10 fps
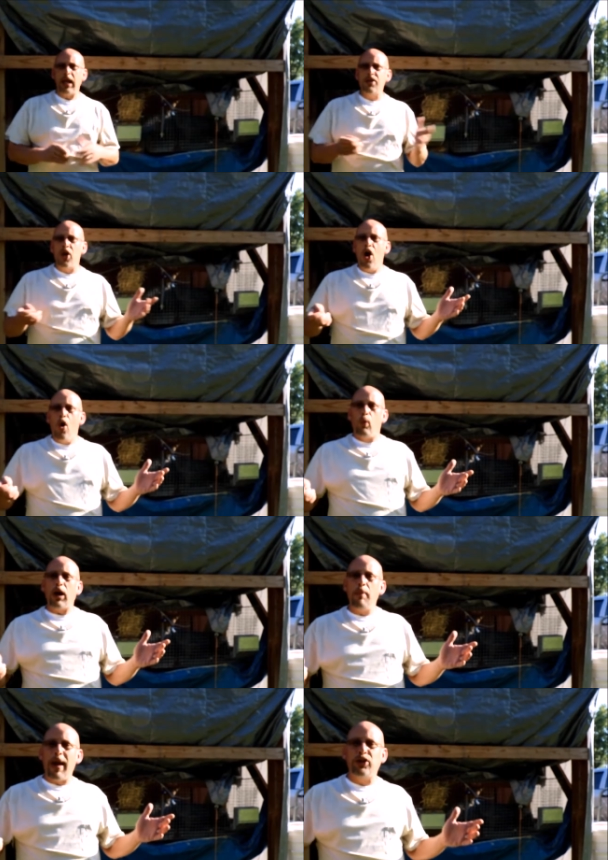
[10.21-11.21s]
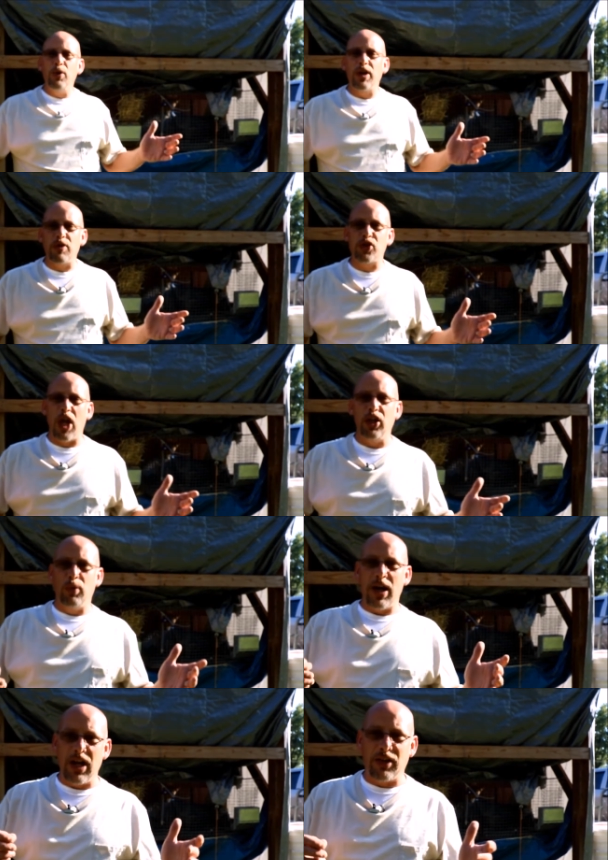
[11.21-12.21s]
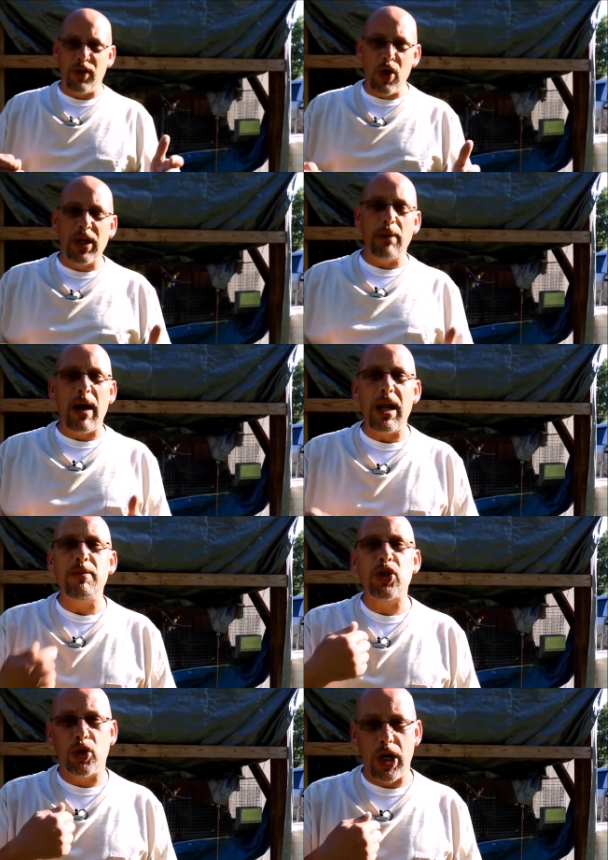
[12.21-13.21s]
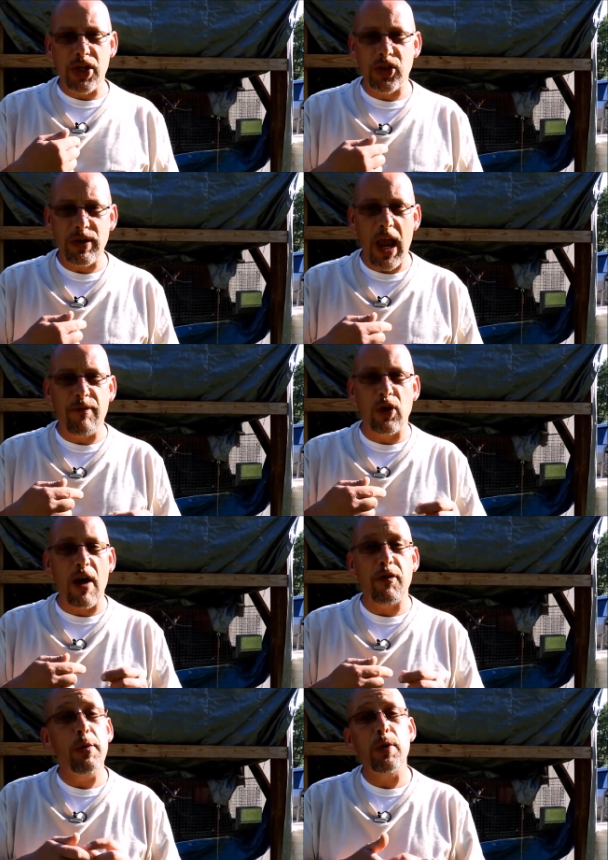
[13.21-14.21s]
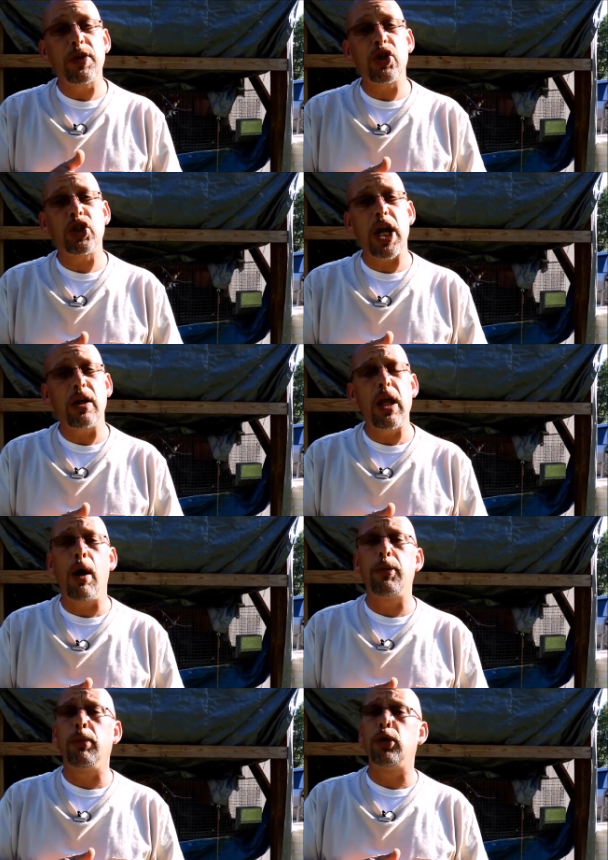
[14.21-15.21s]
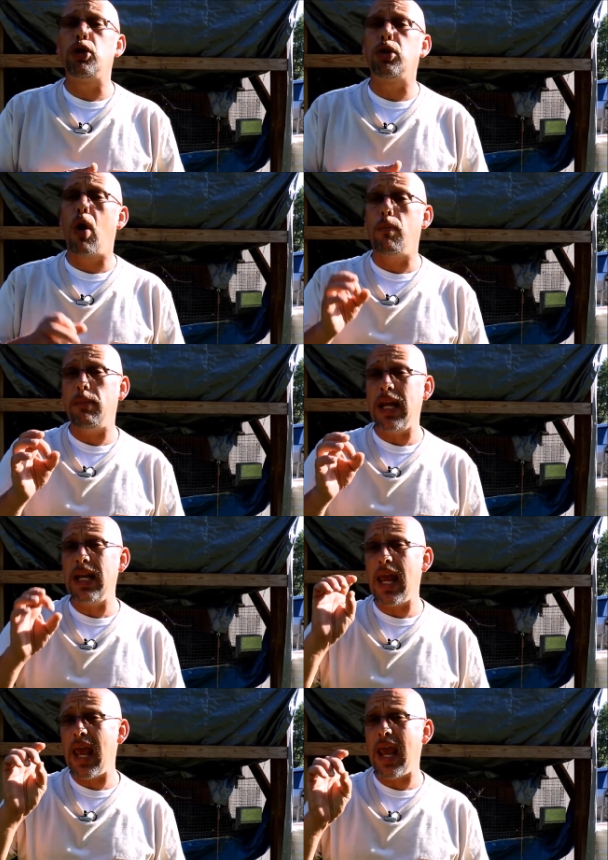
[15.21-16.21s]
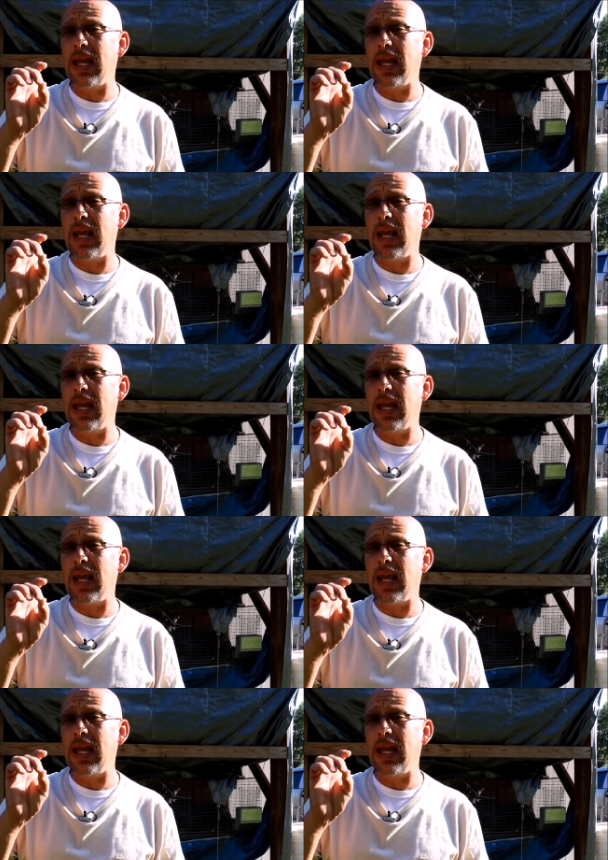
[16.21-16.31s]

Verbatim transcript: Hey guys, welcome back to another Slightly Rednecked video. Again, my name is Chris. If you're not familiar with this channel, I help you to produce your own meat,